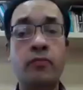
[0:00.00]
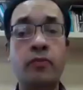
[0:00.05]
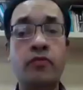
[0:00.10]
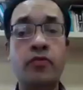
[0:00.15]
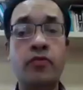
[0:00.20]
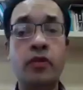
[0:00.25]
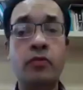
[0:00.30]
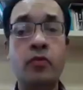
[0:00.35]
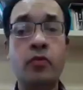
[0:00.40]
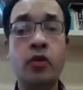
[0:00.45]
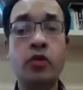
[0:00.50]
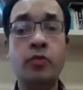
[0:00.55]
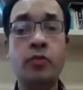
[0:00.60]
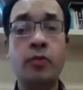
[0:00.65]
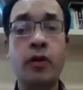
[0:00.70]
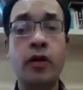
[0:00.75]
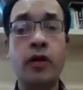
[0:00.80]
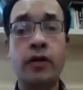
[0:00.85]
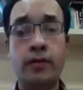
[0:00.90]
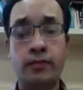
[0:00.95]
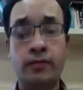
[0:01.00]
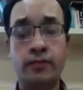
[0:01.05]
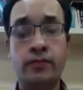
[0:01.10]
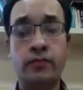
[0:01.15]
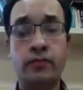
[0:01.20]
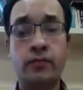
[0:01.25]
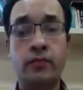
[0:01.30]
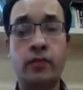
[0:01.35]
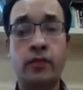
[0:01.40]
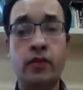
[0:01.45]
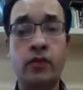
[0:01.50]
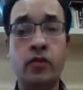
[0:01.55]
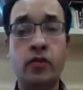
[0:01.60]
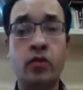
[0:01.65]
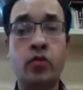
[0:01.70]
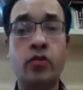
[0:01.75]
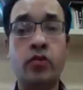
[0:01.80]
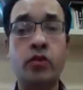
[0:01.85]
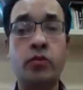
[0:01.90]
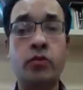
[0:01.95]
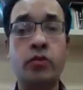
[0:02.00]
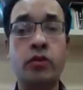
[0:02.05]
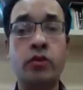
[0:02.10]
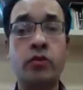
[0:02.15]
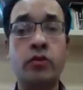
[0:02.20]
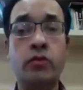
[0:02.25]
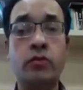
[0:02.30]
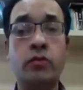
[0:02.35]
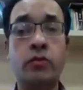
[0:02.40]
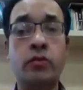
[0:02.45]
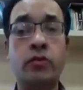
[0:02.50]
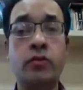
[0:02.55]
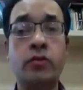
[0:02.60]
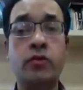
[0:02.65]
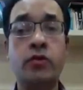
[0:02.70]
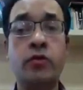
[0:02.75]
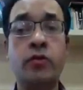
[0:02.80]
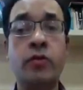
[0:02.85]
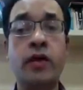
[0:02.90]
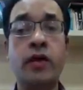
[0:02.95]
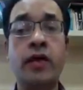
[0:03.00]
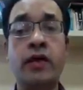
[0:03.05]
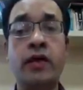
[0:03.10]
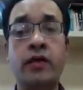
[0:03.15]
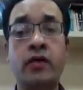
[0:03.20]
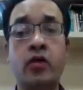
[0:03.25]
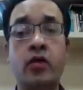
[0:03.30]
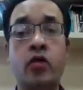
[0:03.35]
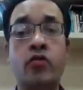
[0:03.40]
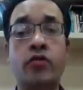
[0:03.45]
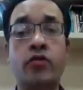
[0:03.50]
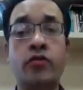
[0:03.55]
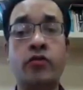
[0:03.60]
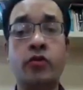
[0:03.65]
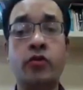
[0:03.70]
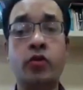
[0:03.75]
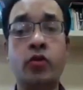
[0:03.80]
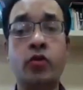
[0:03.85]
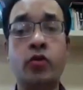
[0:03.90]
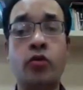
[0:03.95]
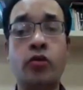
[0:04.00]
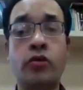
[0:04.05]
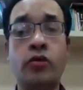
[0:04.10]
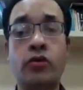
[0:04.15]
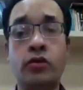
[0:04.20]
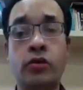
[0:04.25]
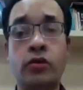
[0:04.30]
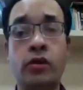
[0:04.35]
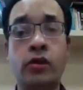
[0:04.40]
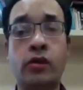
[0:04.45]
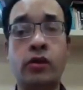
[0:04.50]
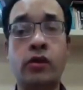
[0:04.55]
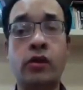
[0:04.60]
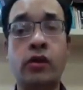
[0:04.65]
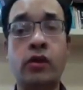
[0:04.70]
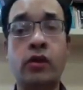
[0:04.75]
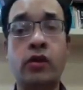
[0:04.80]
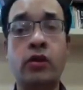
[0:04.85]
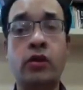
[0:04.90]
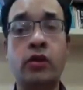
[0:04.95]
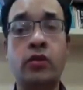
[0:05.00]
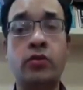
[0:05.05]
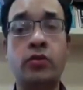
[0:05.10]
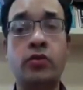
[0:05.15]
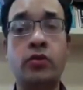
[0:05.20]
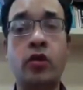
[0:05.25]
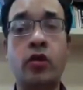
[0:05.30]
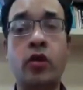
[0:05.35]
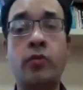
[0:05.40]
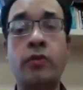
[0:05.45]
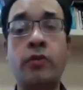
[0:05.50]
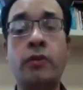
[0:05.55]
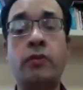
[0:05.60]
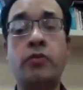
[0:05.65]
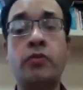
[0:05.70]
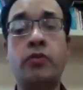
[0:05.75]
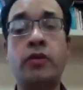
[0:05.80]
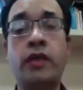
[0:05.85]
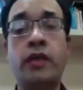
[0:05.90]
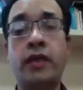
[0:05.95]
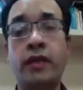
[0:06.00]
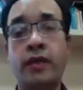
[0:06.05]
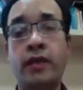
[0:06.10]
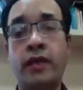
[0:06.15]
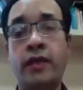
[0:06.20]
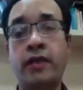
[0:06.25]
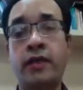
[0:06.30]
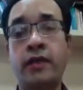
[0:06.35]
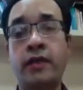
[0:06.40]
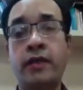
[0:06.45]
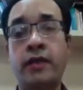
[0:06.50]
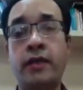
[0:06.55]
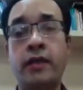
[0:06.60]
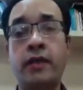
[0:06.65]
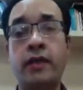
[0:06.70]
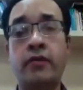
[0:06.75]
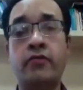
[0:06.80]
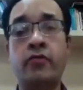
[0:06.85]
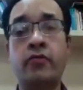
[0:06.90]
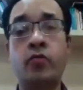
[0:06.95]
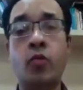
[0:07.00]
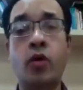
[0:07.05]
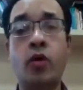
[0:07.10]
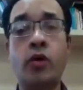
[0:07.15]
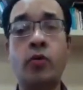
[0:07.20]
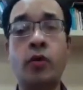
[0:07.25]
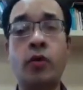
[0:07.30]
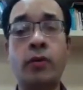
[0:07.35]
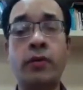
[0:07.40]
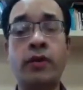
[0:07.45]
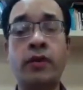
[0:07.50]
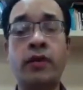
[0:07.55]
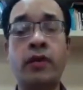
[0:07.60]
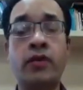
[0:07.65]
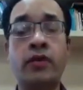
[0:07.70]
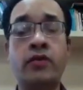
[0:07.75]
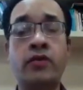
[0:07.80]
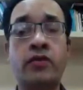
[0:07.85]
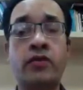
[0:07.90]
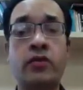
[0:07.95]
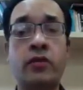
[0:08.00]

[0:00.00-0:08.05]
But for the most part, this course will remain an overview course. You should all be able to get an idea of what web intelligence is